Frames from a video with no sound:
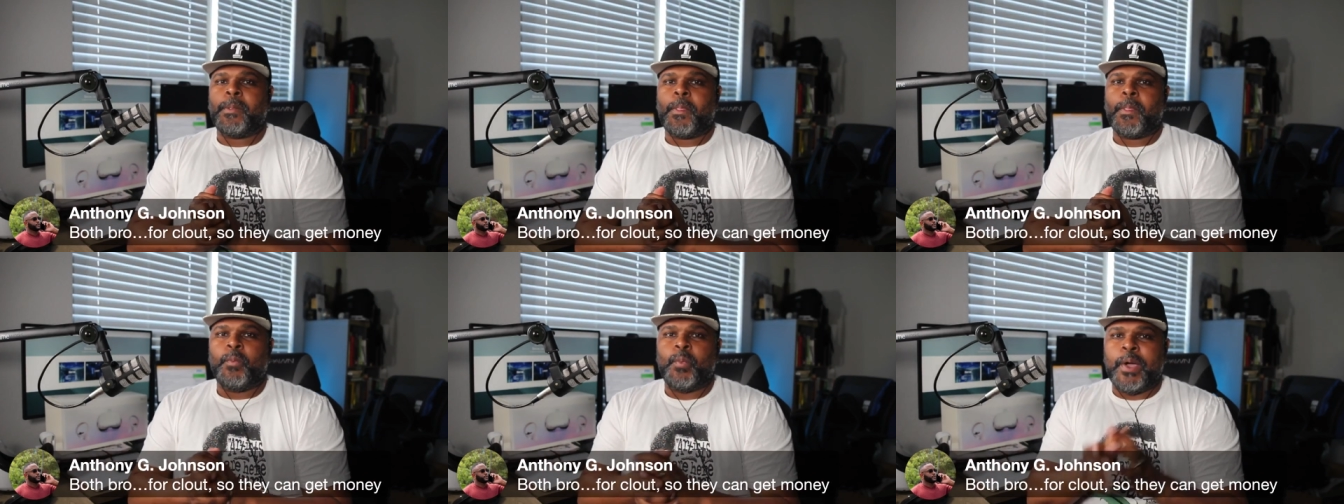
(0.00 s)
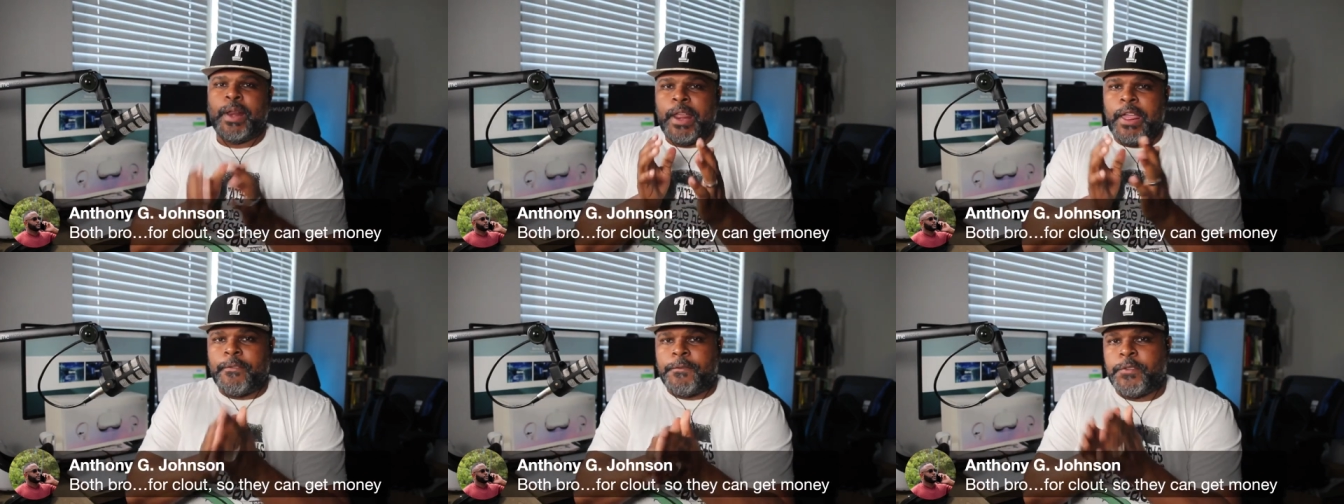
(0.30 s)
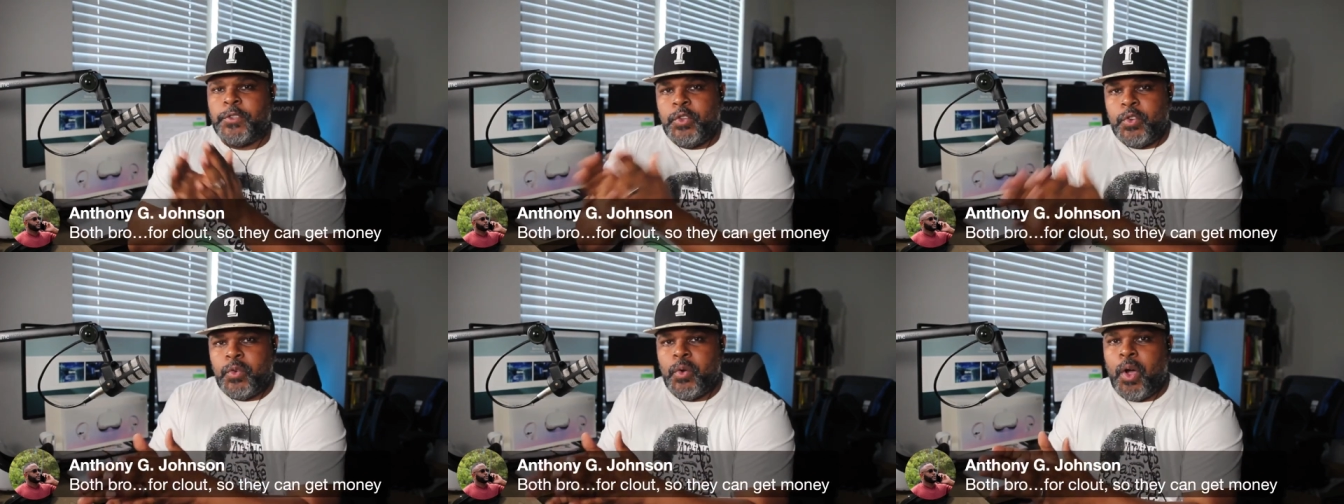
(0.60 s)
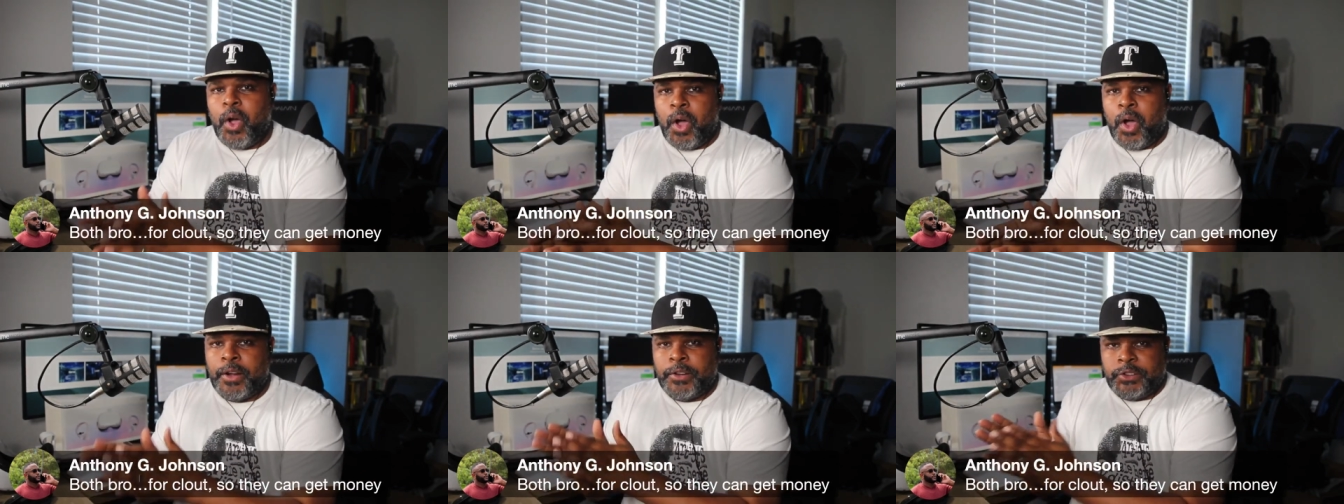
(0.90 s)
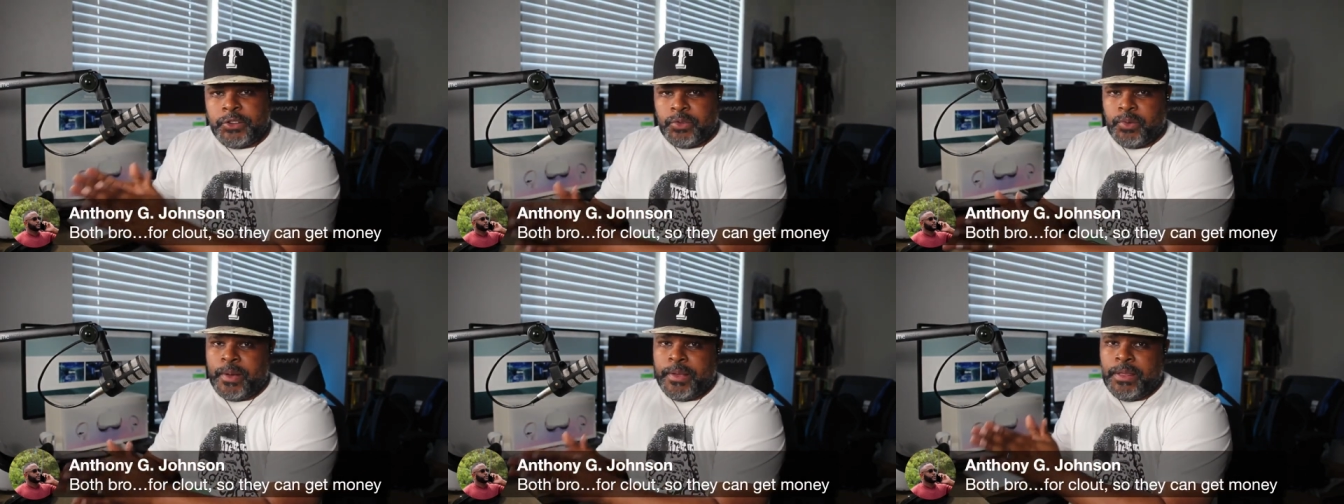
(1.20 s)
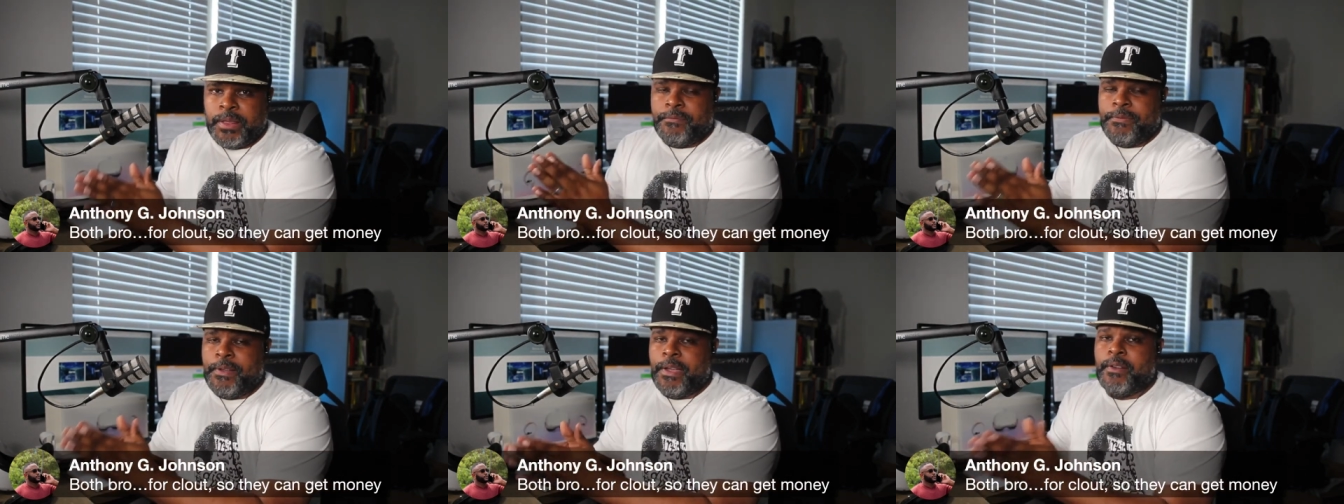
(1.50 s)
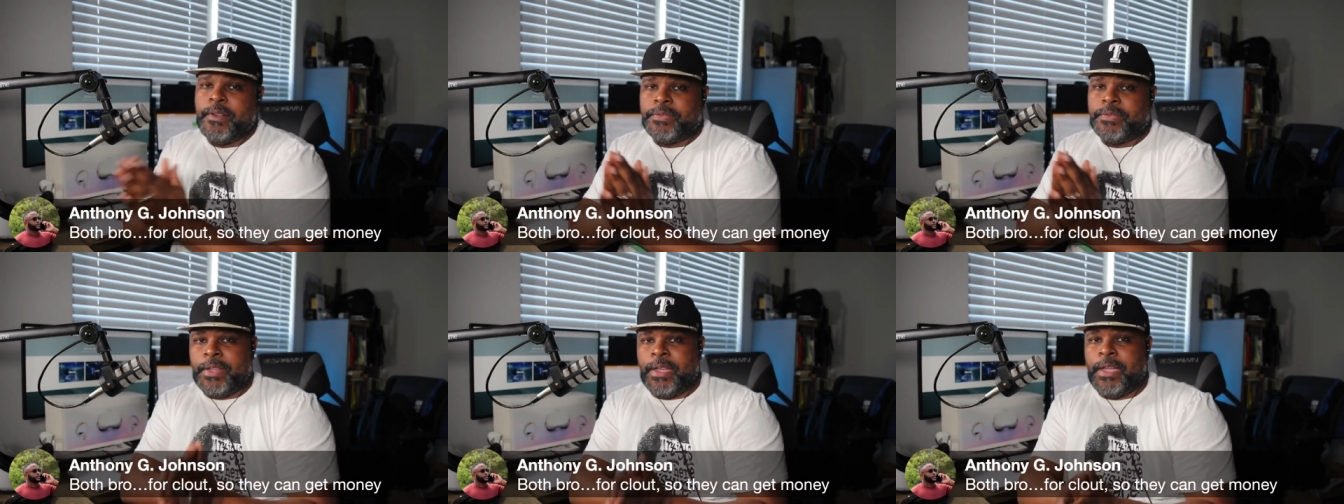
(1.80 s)
When if you are doing the
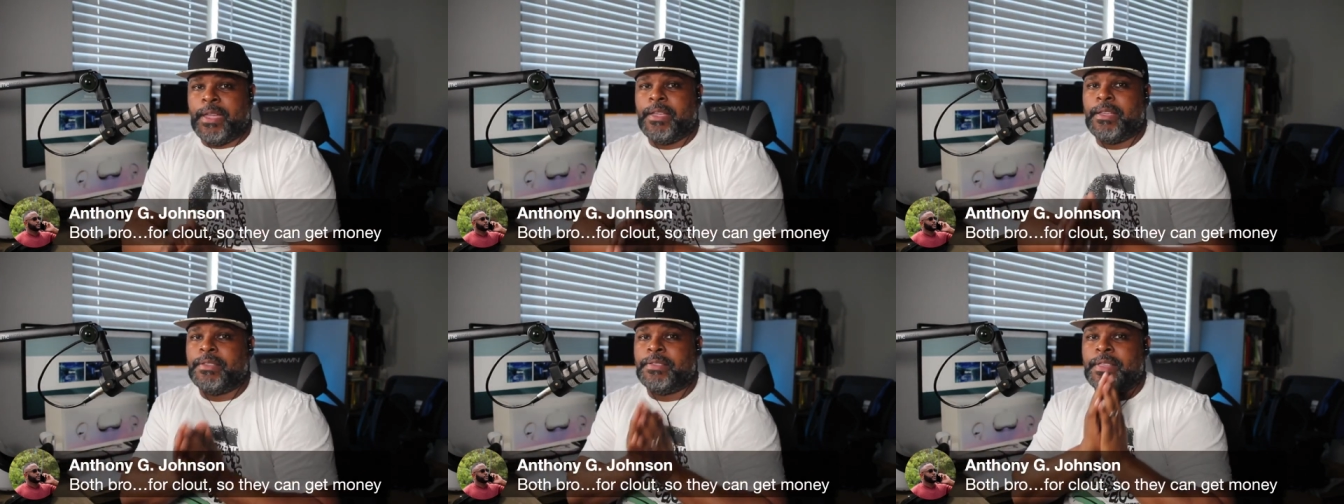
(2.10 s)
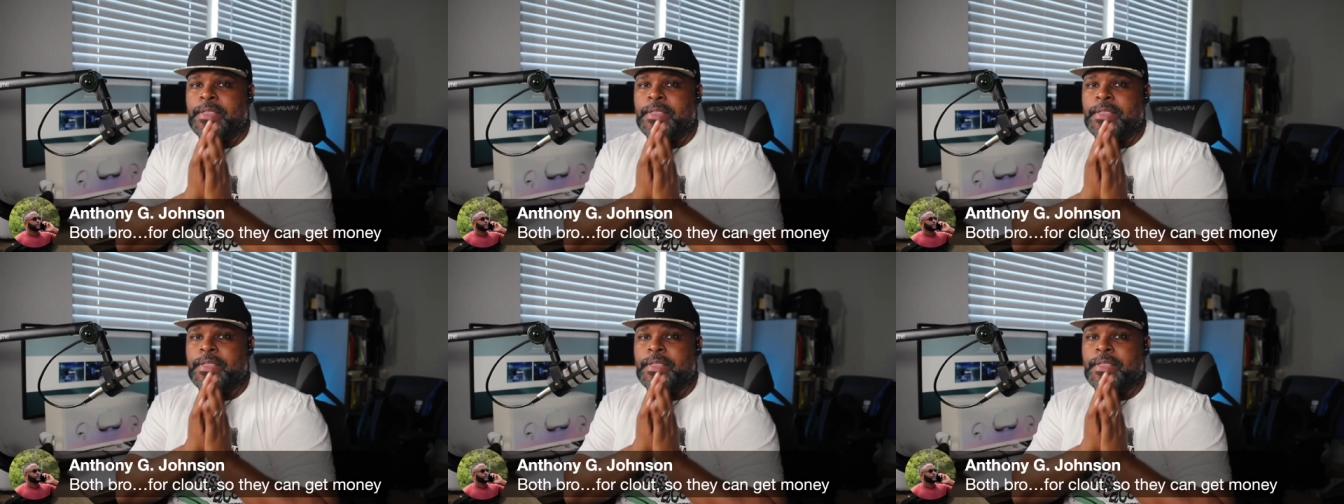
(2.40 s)
very thing